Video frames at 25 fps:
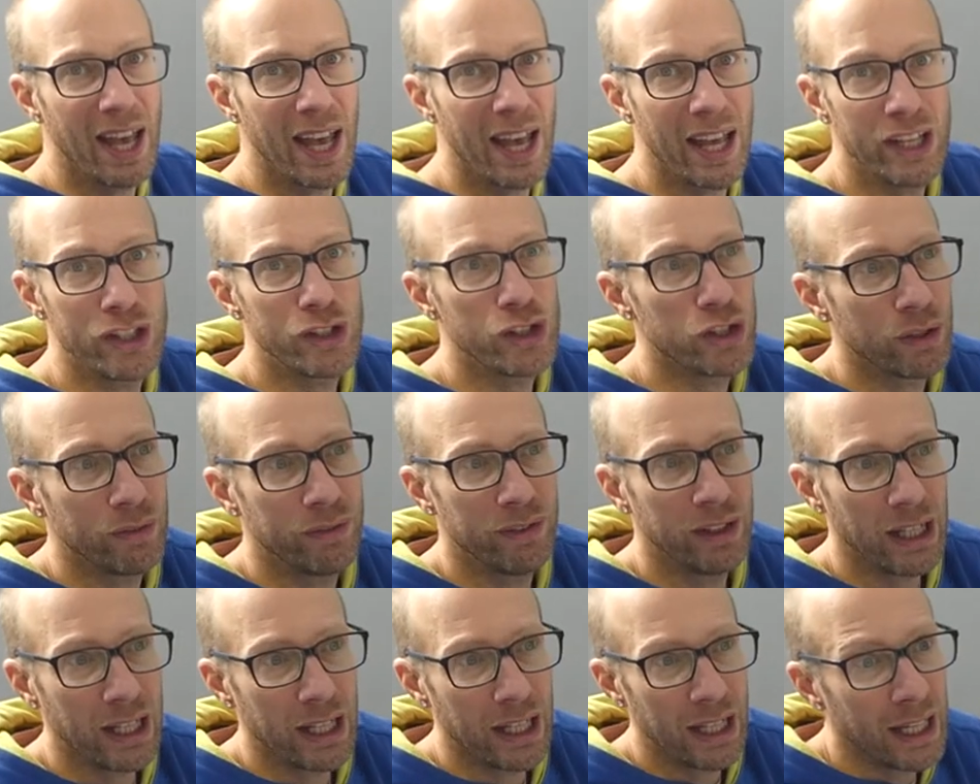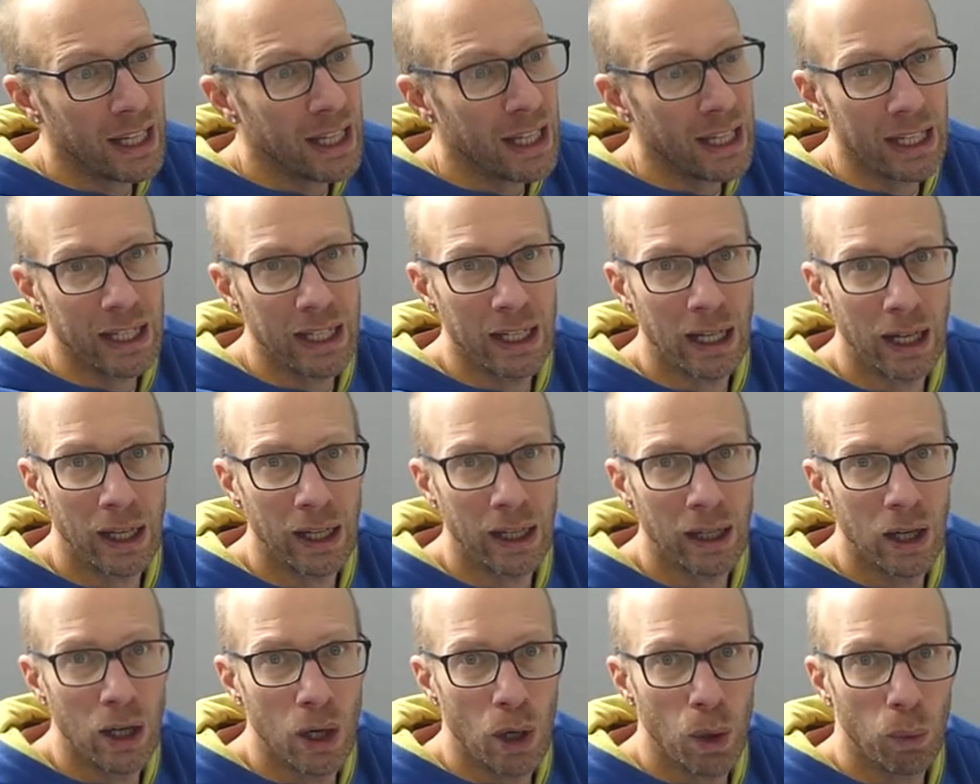edge of it
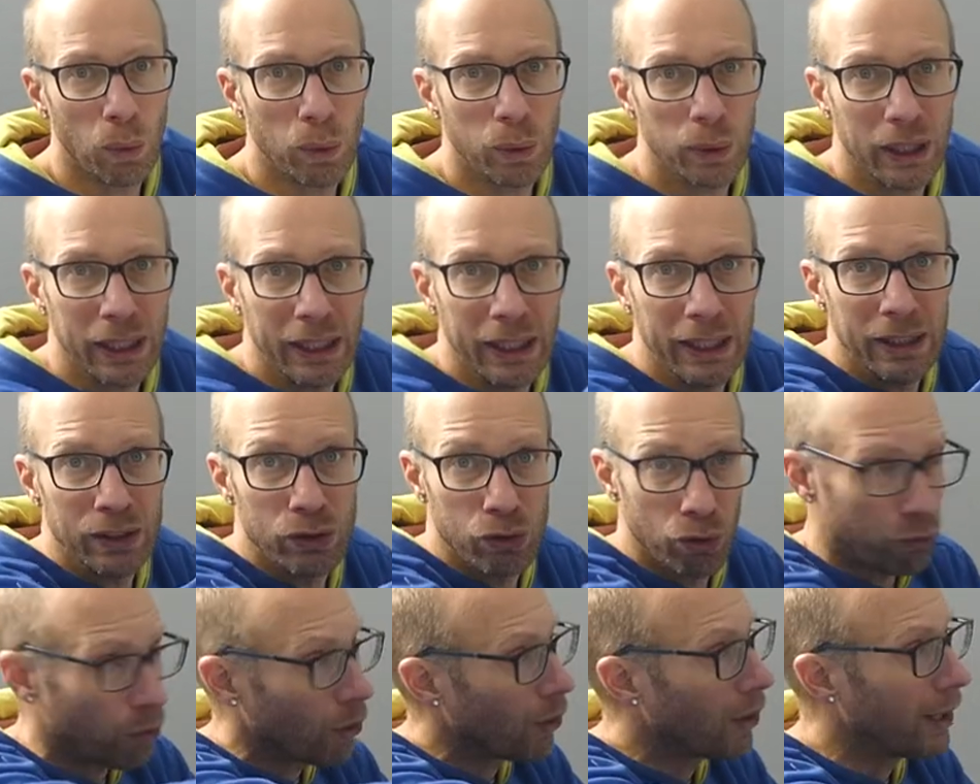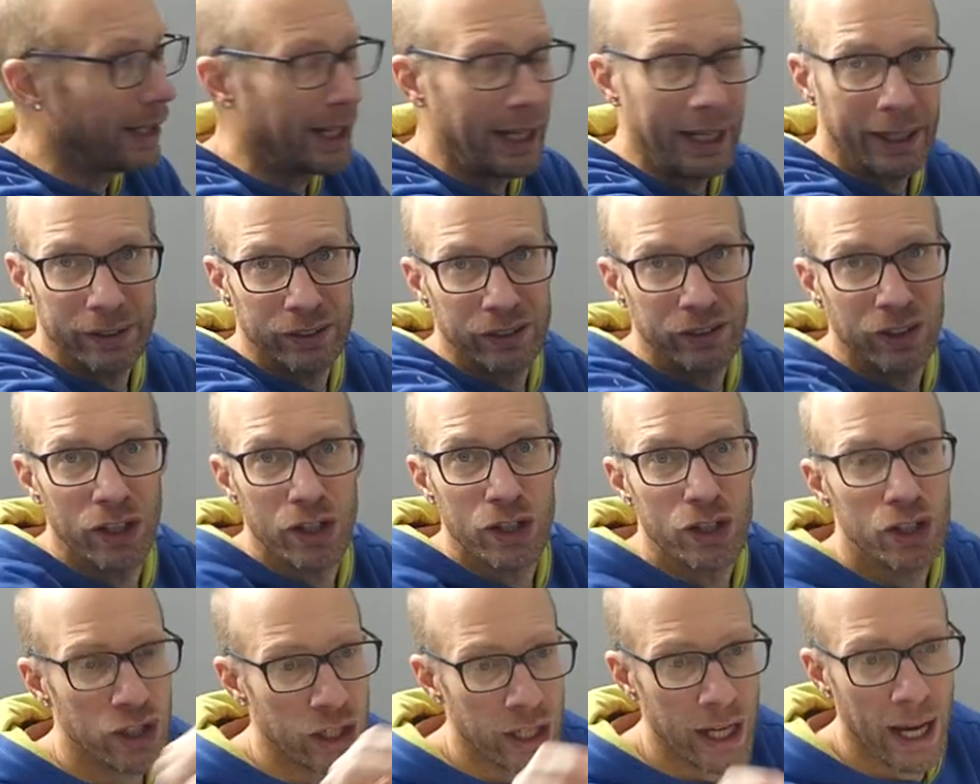here is right next to the
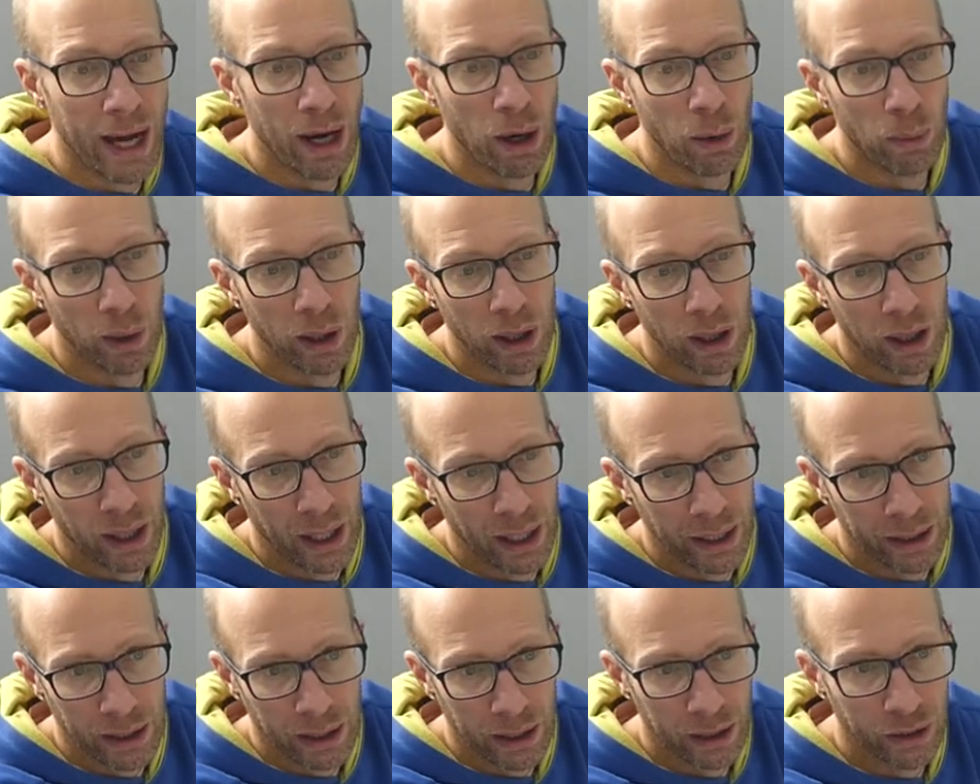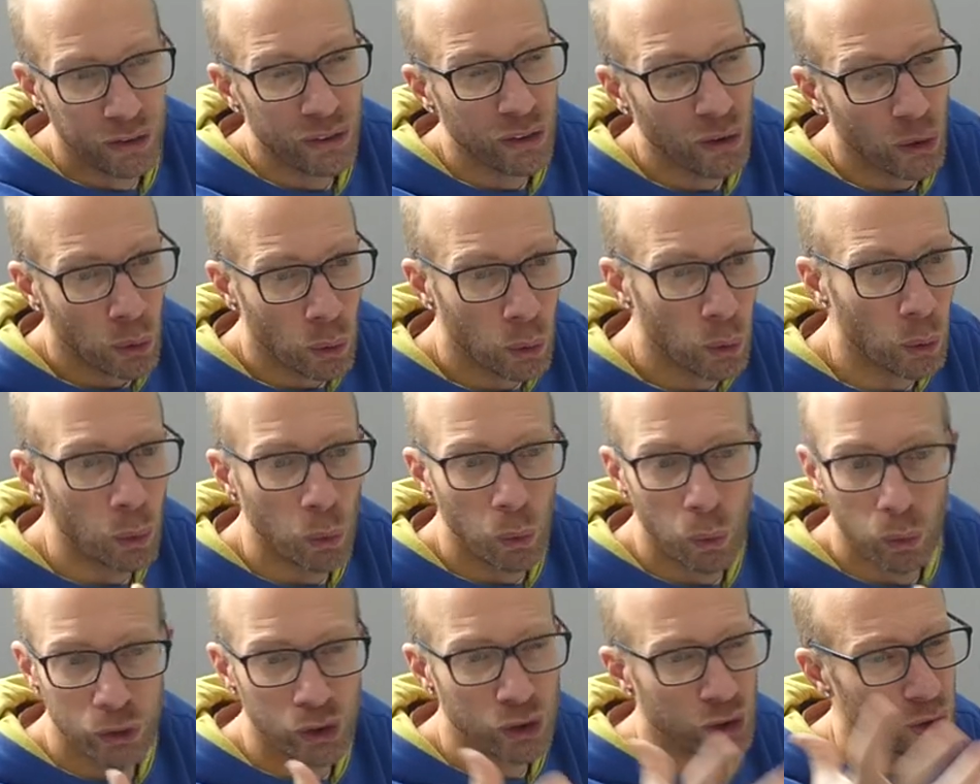shower and it had
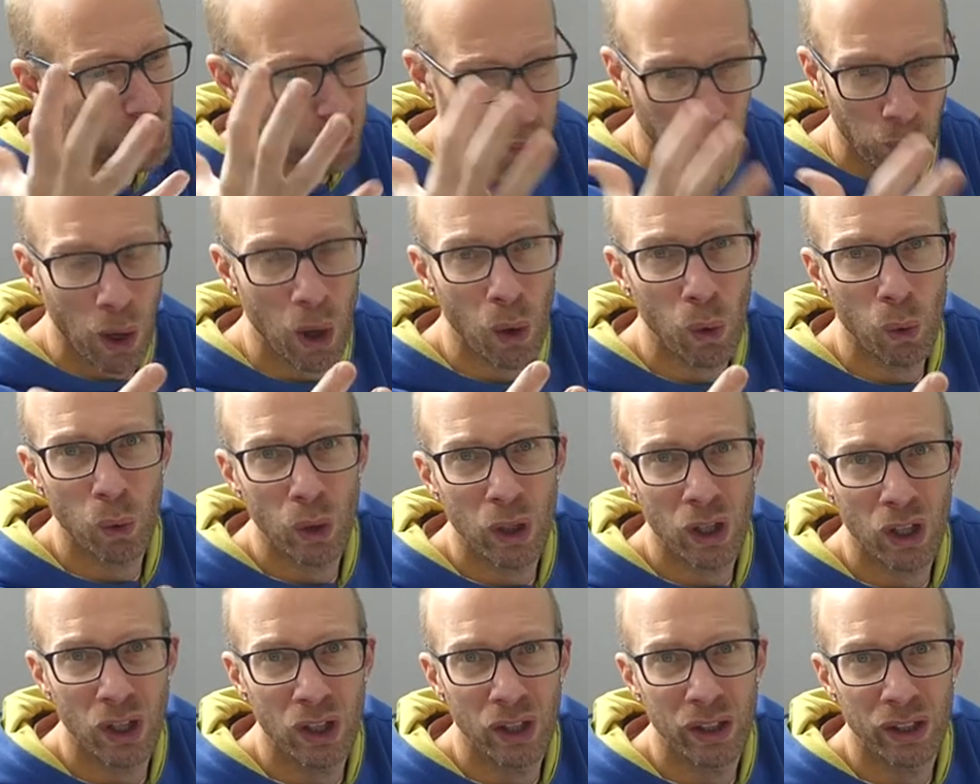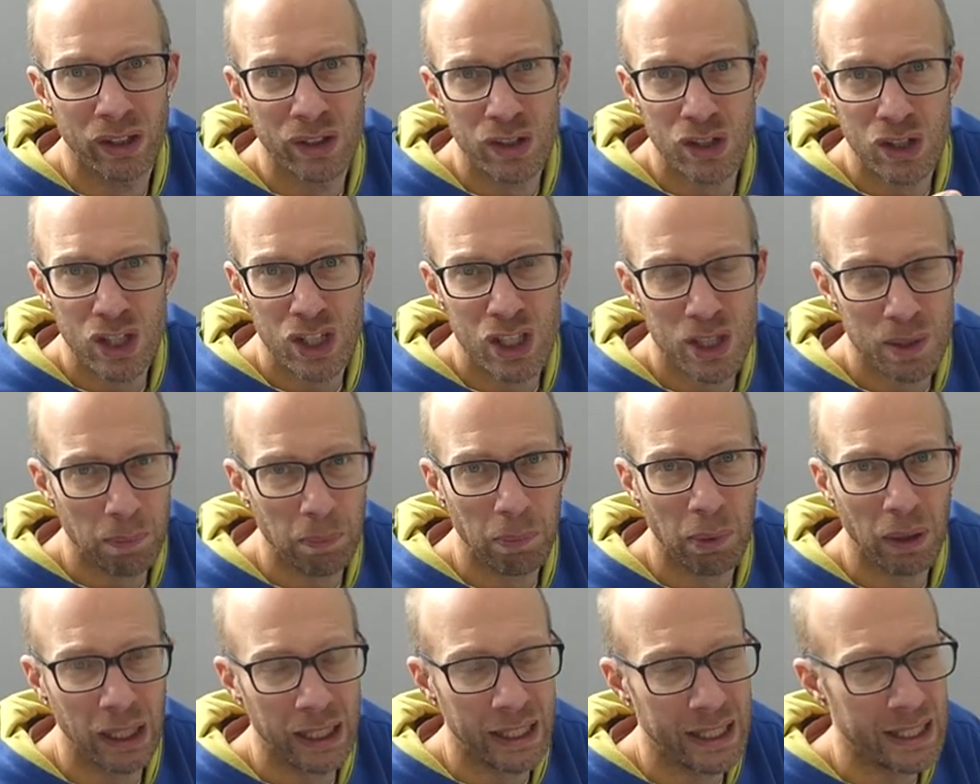all swollen and
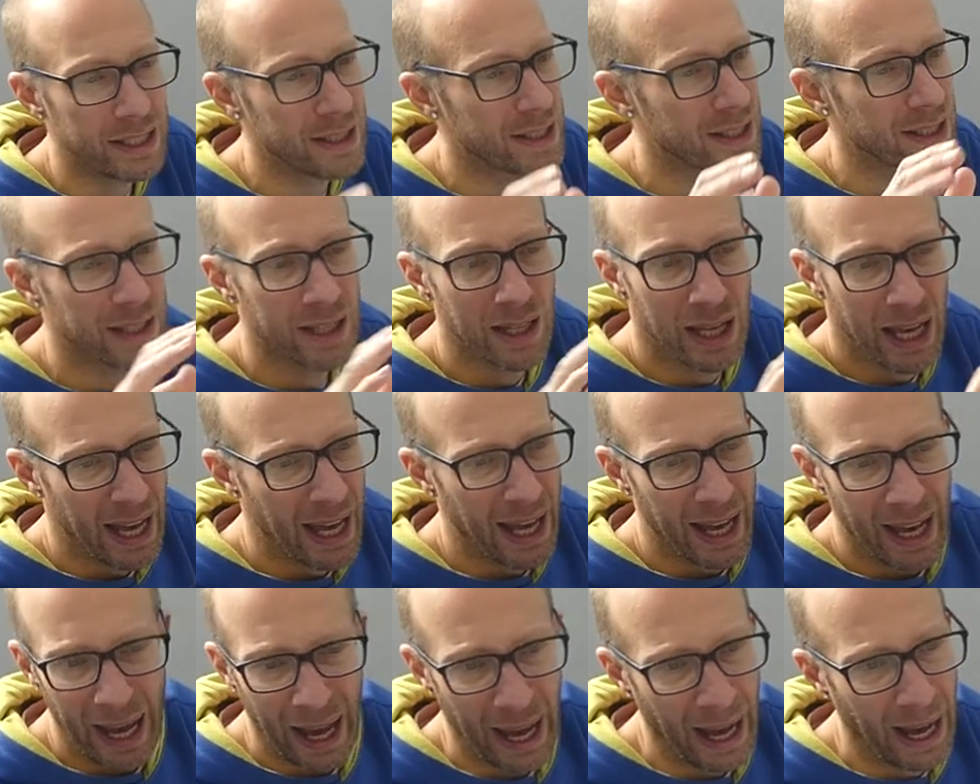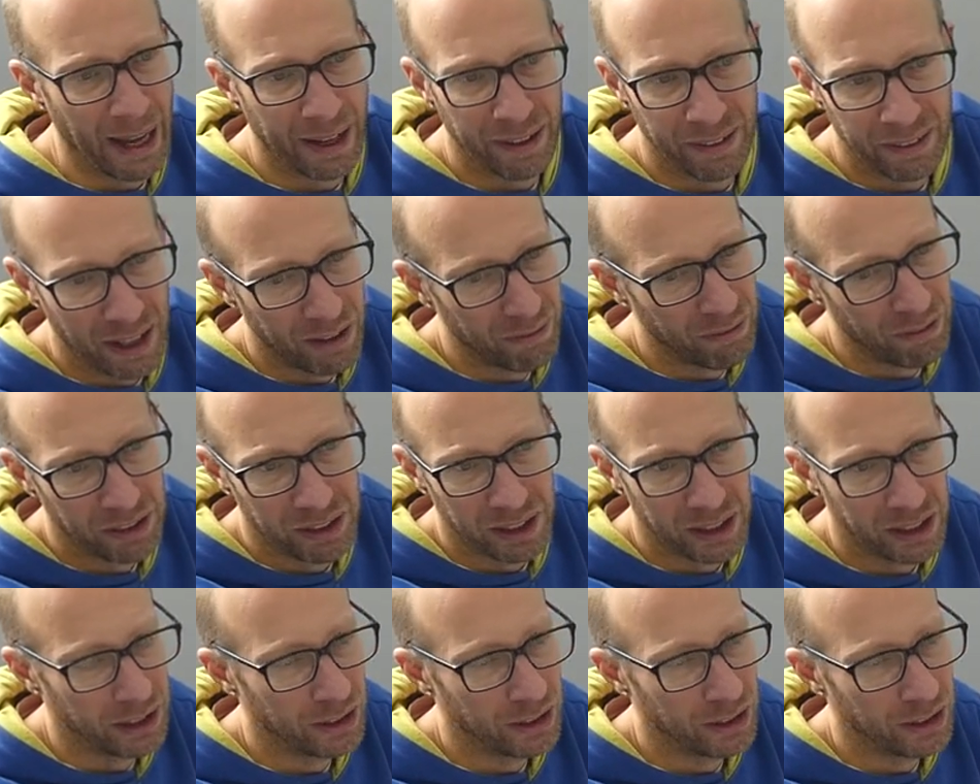split and everything.